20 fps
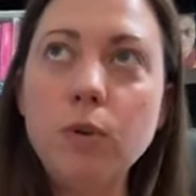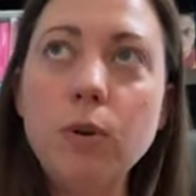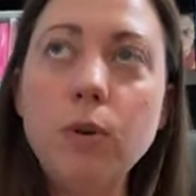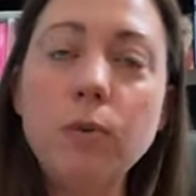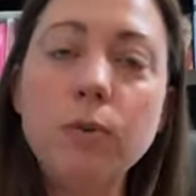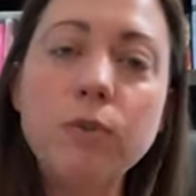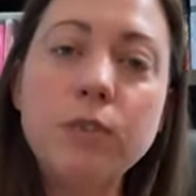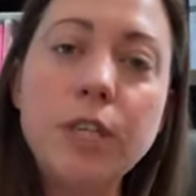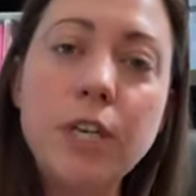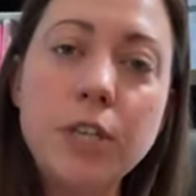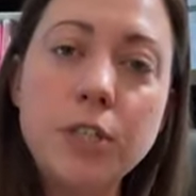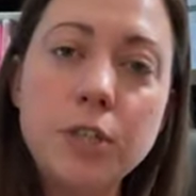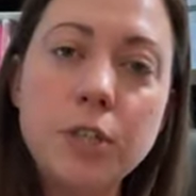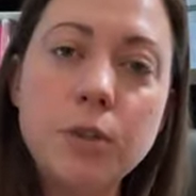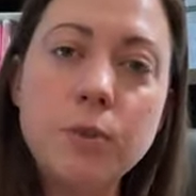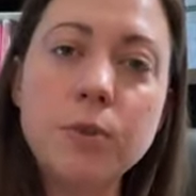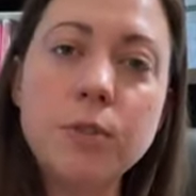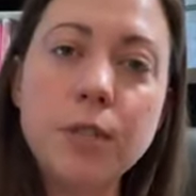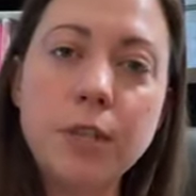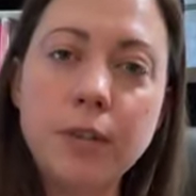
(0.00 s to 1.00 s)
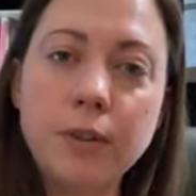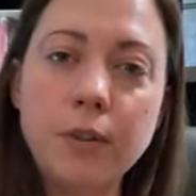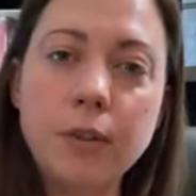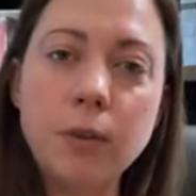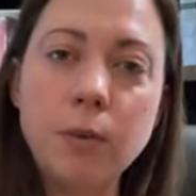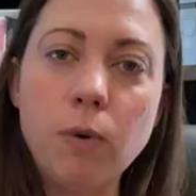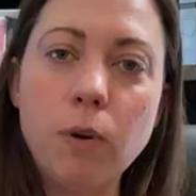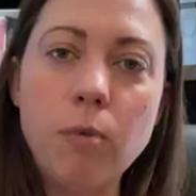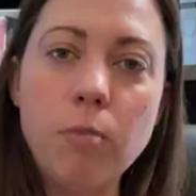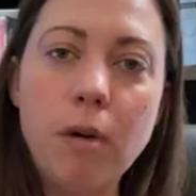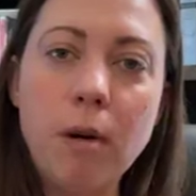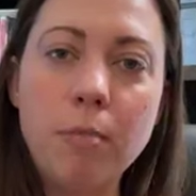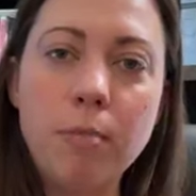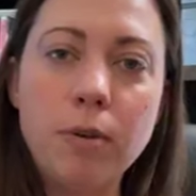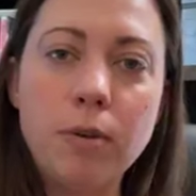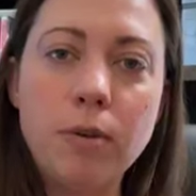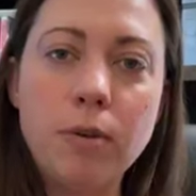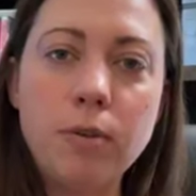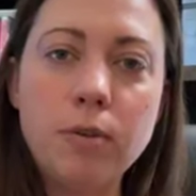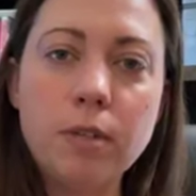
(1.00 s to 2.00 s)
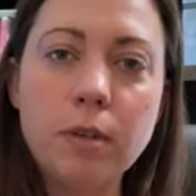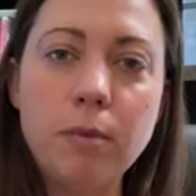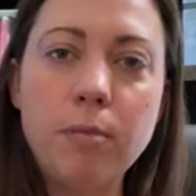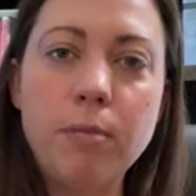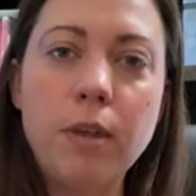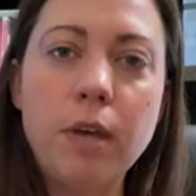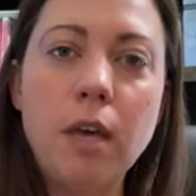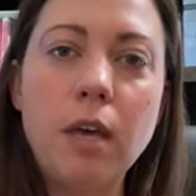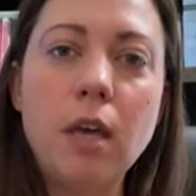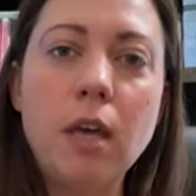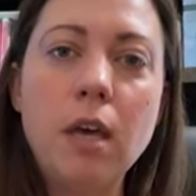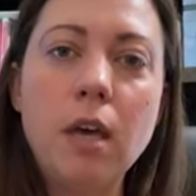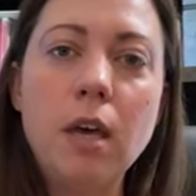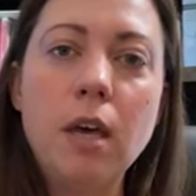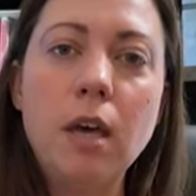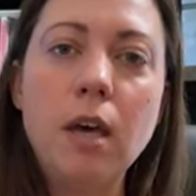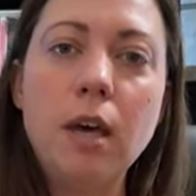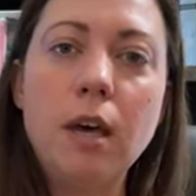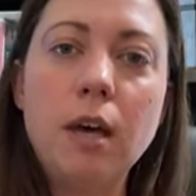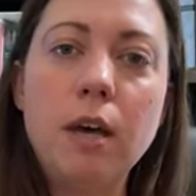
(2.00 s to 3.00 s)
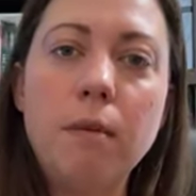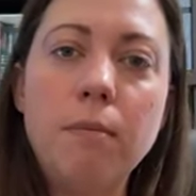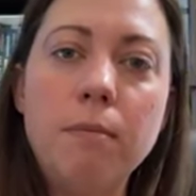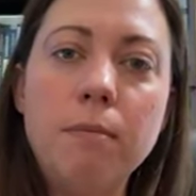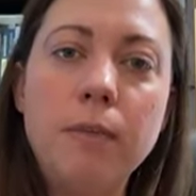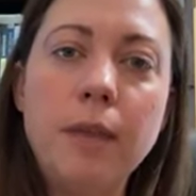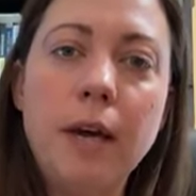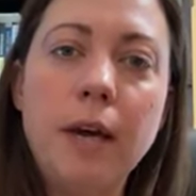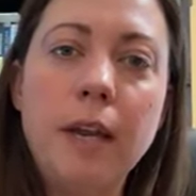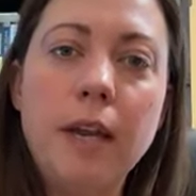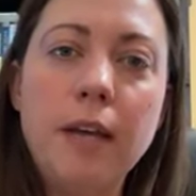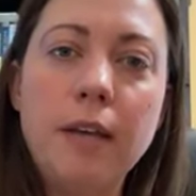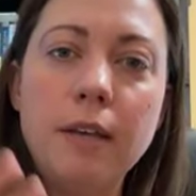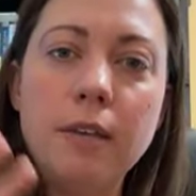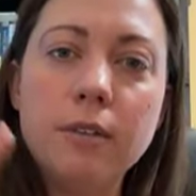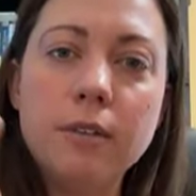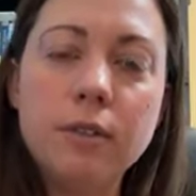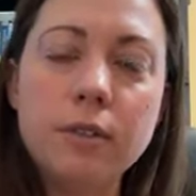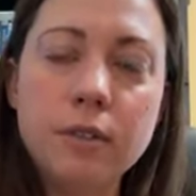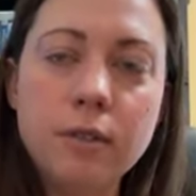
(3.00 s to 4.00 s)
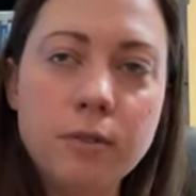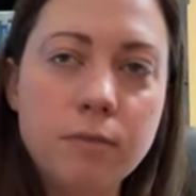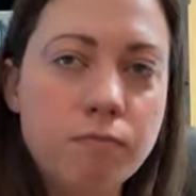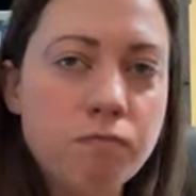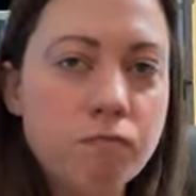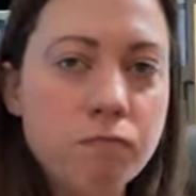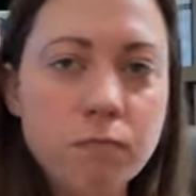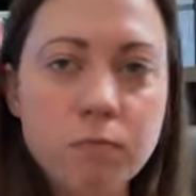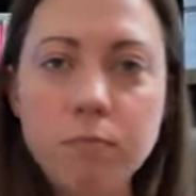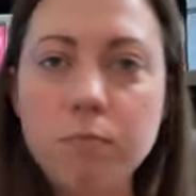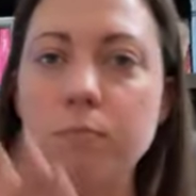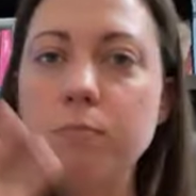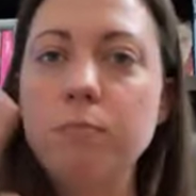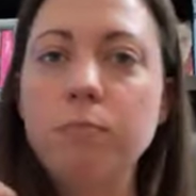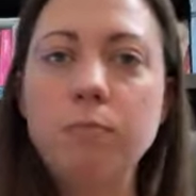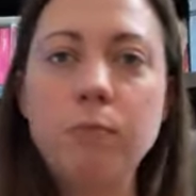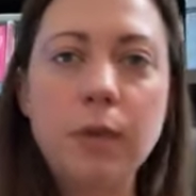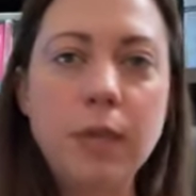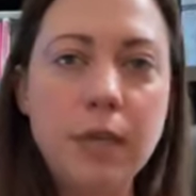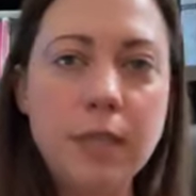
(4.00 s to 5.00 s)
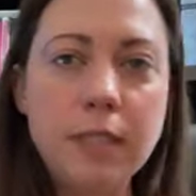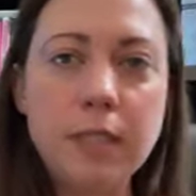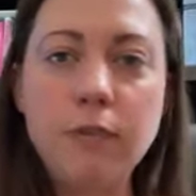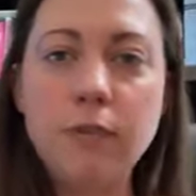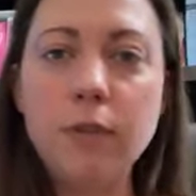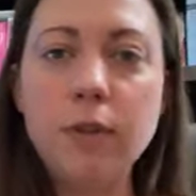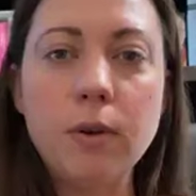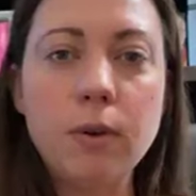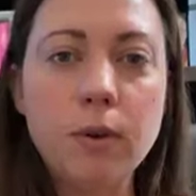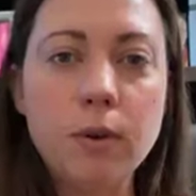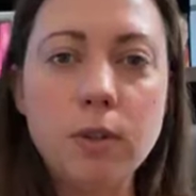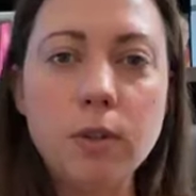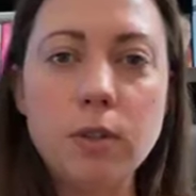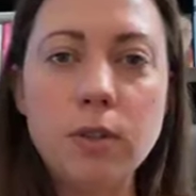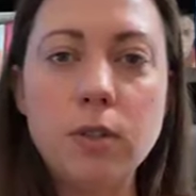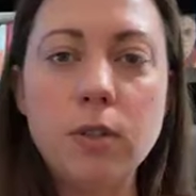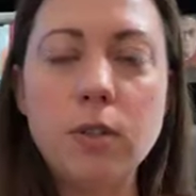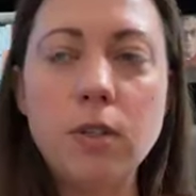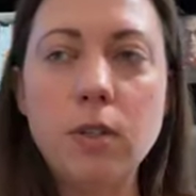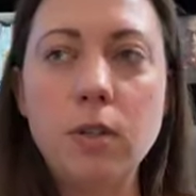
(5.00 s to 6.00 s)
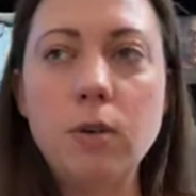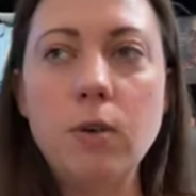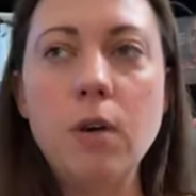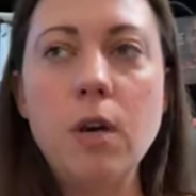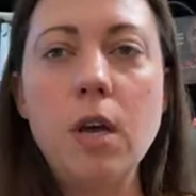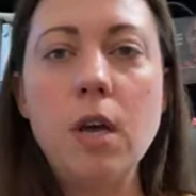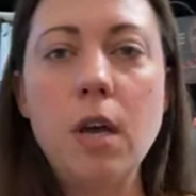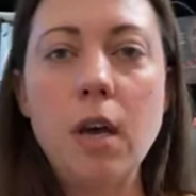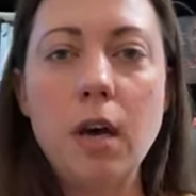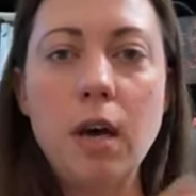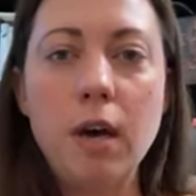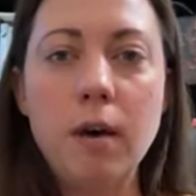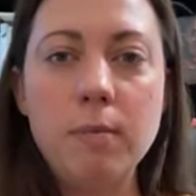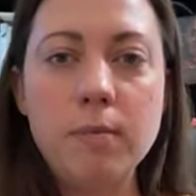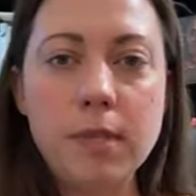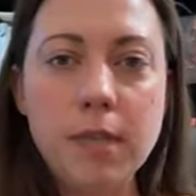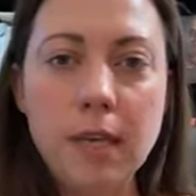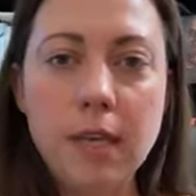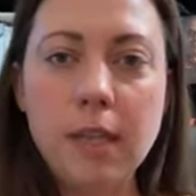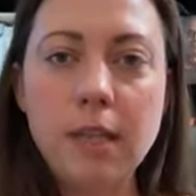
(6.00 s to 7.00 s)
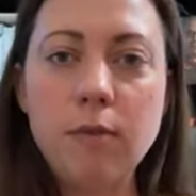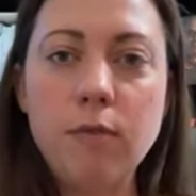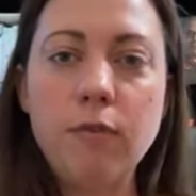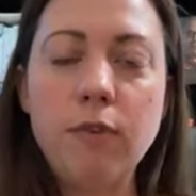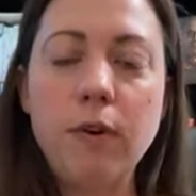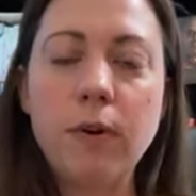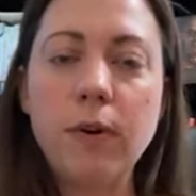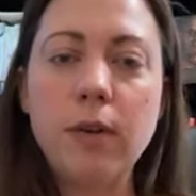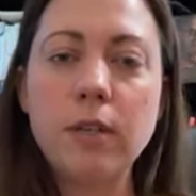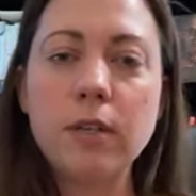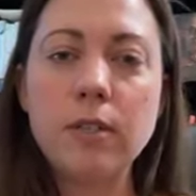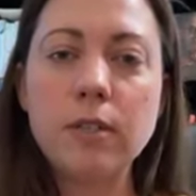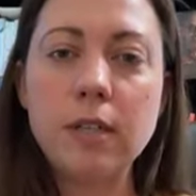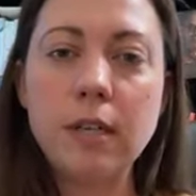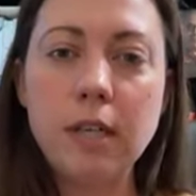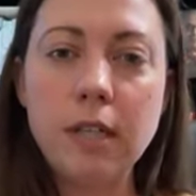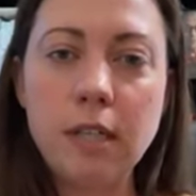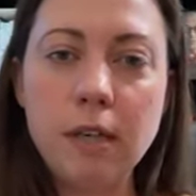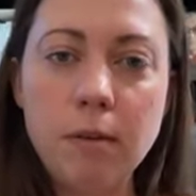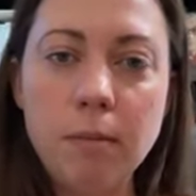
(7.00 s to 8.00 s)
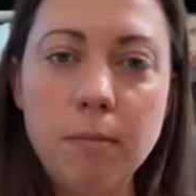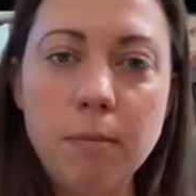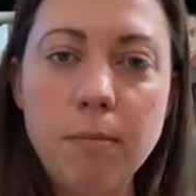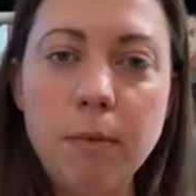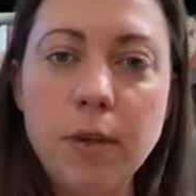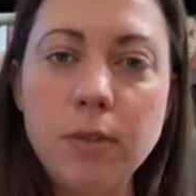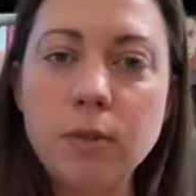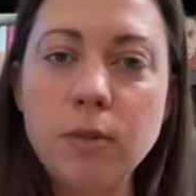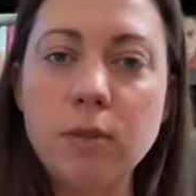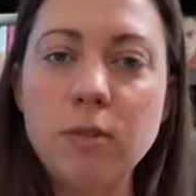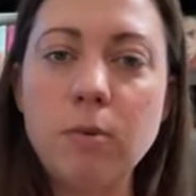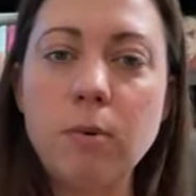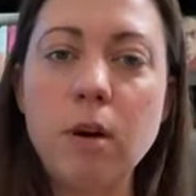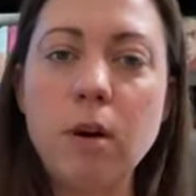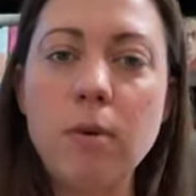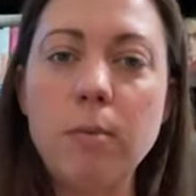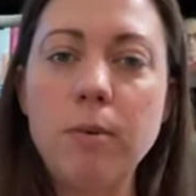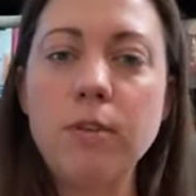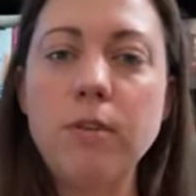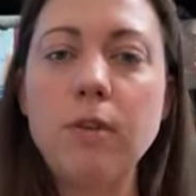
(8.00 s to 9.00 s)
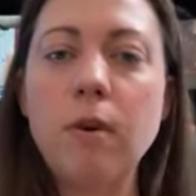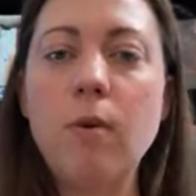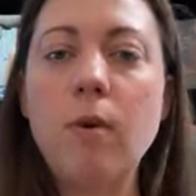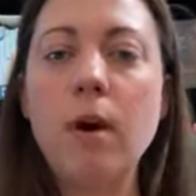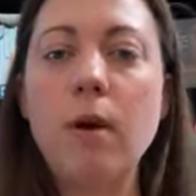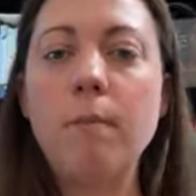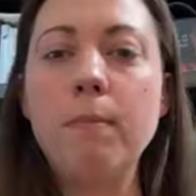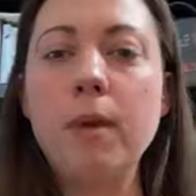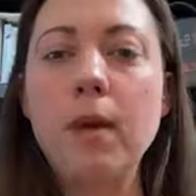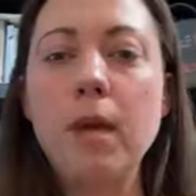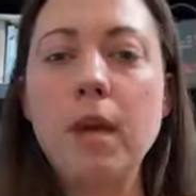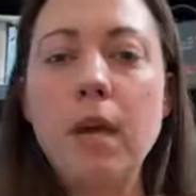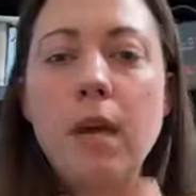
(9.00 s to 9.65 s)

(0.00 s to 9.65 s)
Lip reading: You don't teach a new skill in the warm-up. You do something that is easy for the horse to do, to get them focused, to get their muscles warm, and so on.